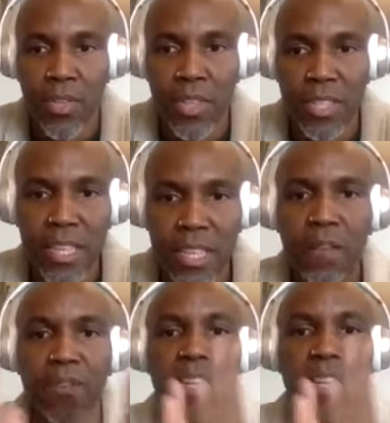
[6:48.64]
the
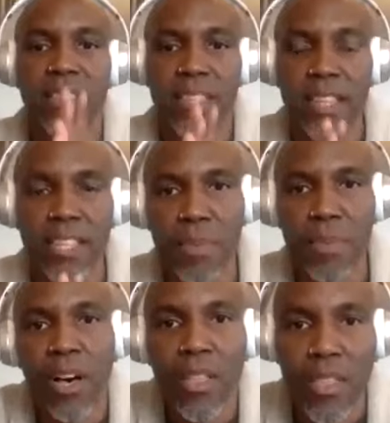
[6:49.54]
self that exists
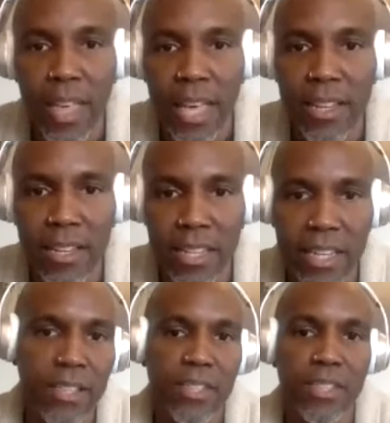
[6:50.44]
beyond that, that
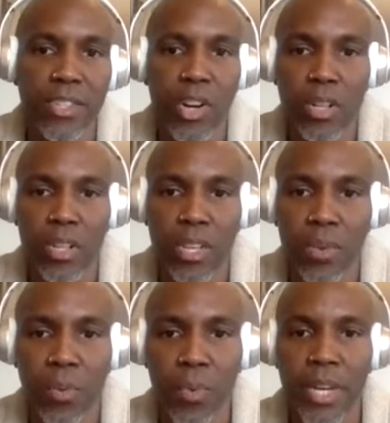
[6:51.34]
exists
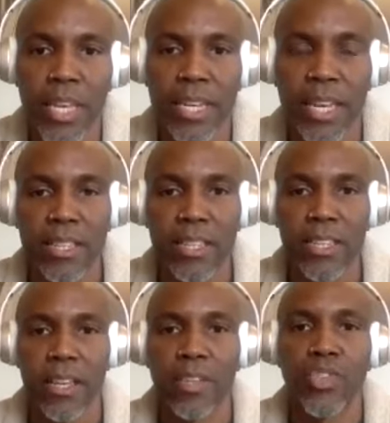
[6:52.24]
eternally, when we're connected
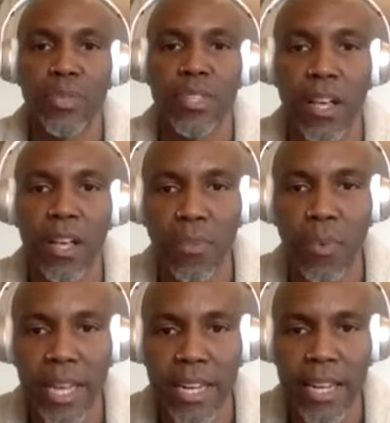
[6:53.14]
to that true self,
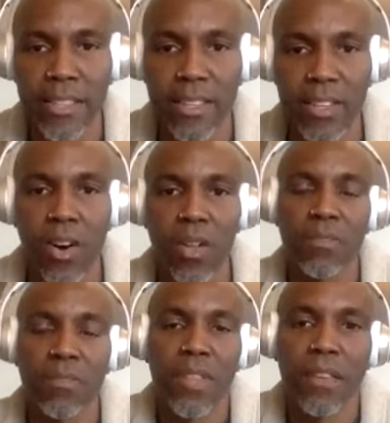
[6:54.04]
we're connected to
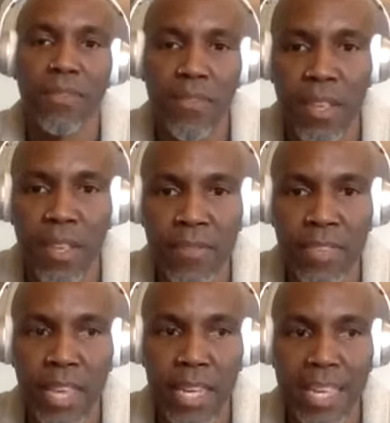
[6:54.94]
all of life.
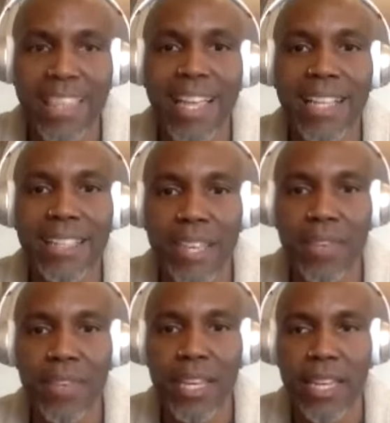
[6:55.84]
And in that state
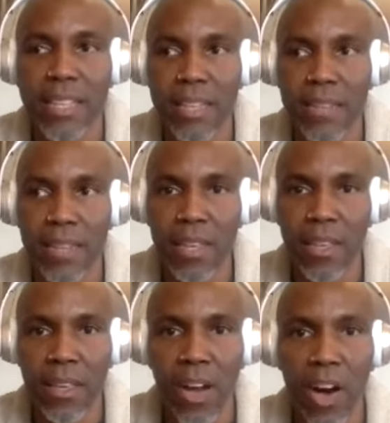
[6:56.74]
of
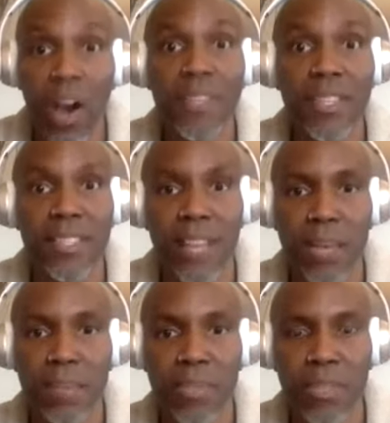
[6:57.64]
connectivity,
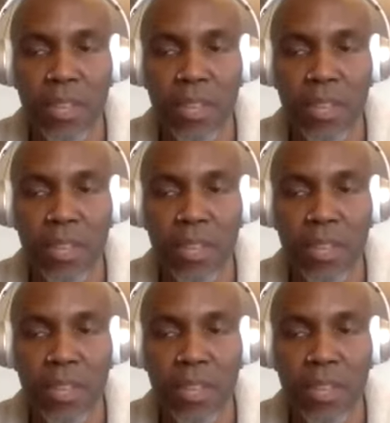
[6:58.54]
oftentimes,